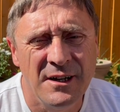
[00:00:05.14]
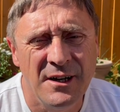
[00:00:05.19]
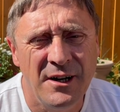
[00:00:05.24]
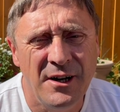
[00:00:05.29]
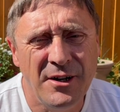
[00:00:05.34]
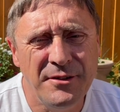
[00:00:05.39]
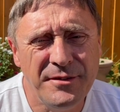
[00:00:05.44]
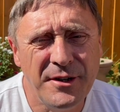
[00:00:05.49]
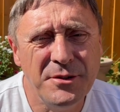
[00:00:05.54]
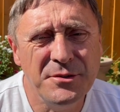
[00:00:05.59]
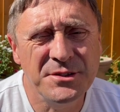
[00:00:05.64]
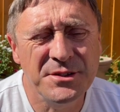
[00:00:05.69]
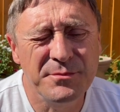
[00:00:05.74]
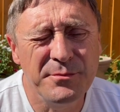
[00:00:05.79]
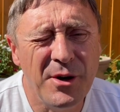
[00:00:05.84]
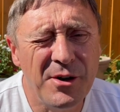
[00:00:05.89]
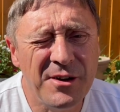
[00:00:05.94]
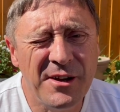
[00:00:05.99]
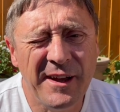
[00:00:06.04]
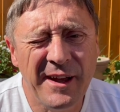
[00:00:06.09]
Hi folks,
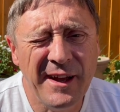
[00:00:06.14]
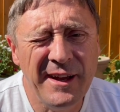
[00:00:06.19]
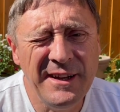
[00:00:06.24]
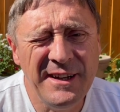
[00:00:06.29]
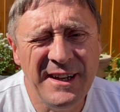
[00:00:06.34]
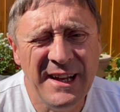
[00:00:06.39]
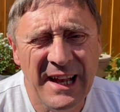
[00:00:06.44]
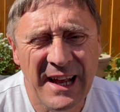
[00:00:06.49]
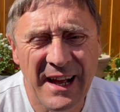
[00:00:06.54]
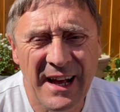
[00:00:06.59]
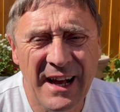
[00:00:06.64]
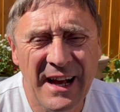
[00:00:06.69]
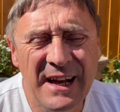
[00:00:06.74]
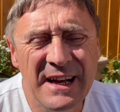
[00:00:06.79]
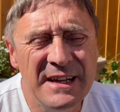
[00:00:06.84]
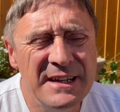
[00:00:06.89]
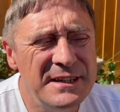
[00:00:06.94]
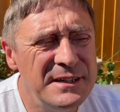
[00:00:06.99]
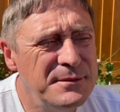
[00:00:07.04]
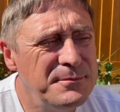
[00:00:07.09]
Mark again.
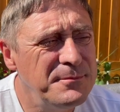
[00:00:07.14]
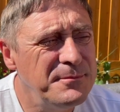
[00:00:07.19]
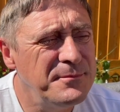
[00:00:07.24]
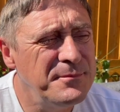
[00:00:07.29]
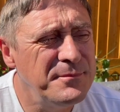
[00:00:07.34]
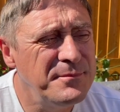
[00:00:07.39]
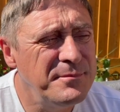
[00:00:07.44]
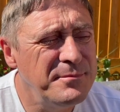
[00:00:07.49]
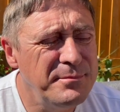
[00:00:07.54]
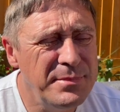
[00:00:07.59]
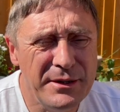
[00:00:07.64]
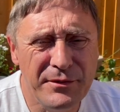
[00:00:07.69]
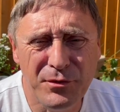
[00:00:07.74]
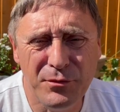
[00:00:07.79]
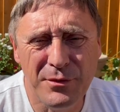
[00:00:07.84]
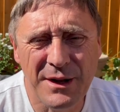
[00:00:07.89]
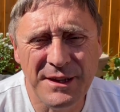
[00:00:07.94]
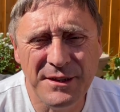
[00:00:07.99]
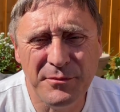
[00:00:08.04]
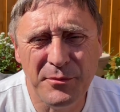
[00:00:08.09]
Um, bit of a
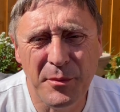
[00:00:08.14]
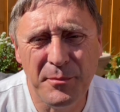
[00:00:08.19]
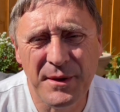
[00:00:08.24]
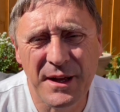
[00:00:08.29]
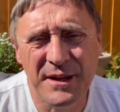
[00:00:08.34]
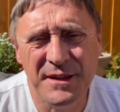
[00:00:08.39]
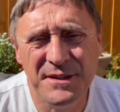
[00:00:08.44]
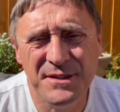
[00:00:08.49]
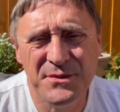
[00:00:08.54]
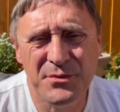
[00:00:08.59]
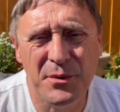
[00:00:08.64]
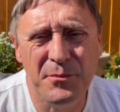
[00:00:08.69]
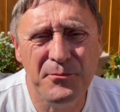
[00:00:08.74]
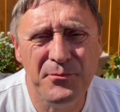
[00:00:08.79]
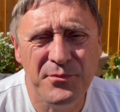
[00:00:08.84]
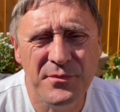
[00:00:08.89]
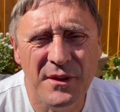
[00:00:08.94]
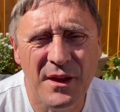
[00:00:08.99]
random update this one.